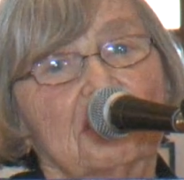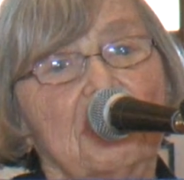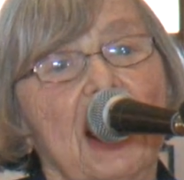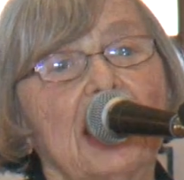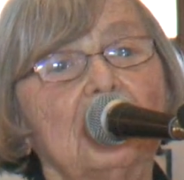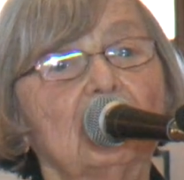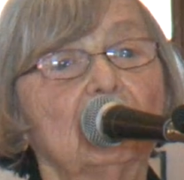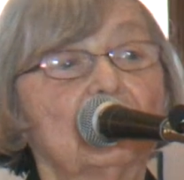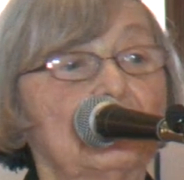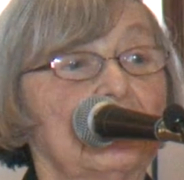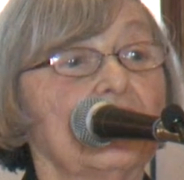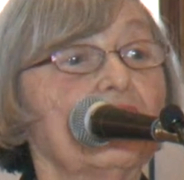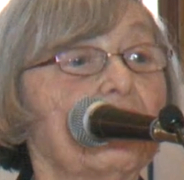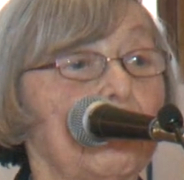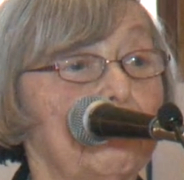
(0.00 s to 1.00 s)
try to
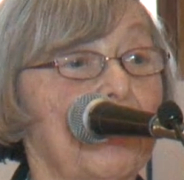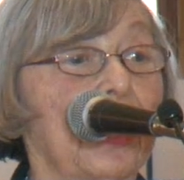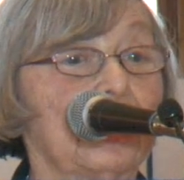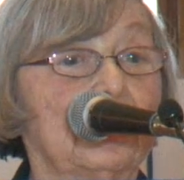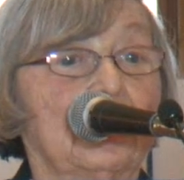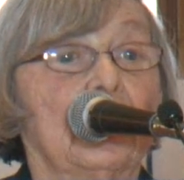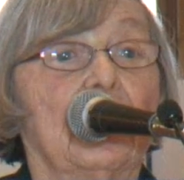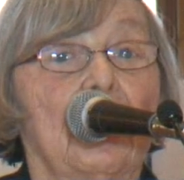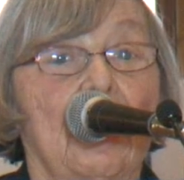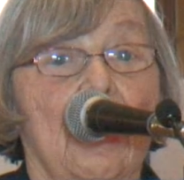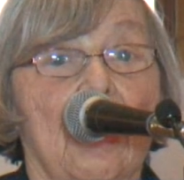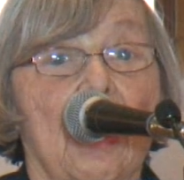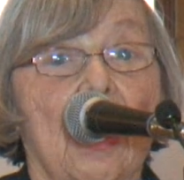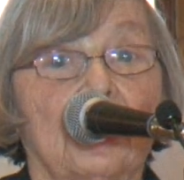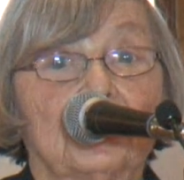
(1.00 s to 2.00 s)
think about
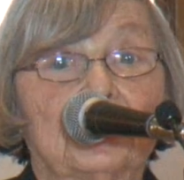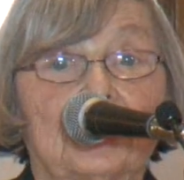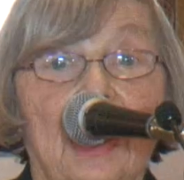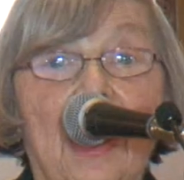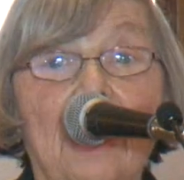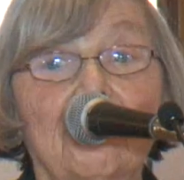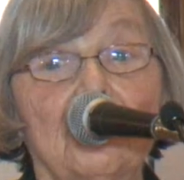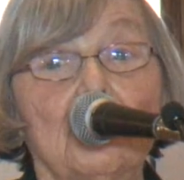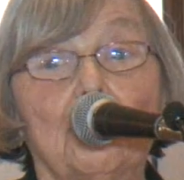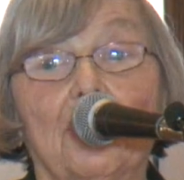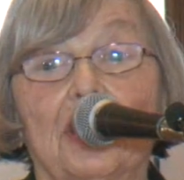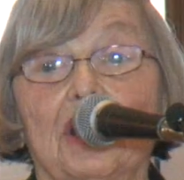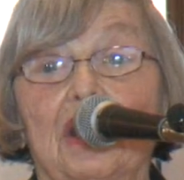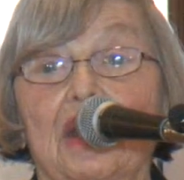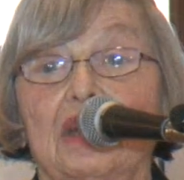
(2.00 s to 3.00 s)
us.
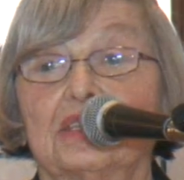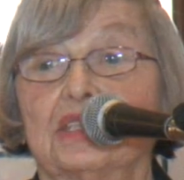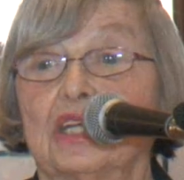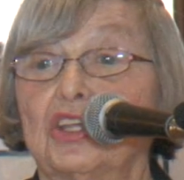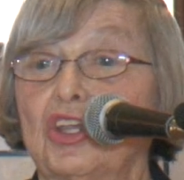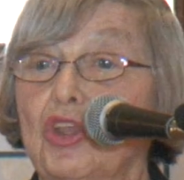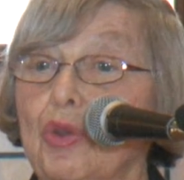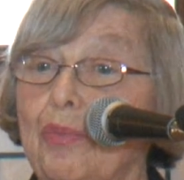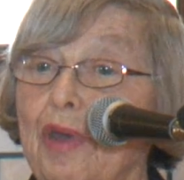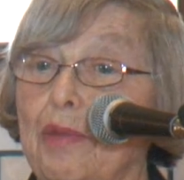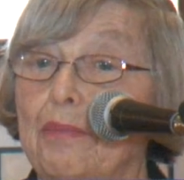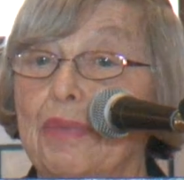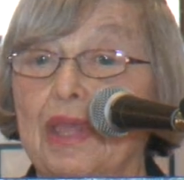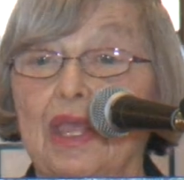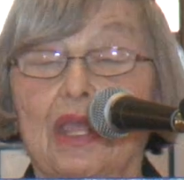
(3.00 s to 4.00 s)
Everybody is a
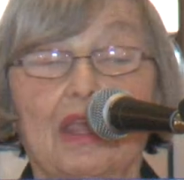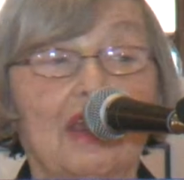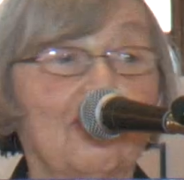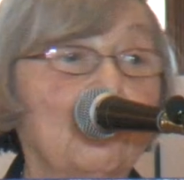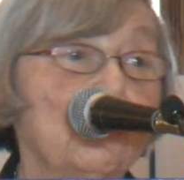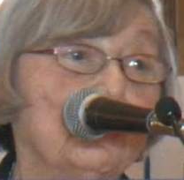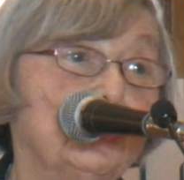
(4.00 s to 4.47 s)
human being. If you're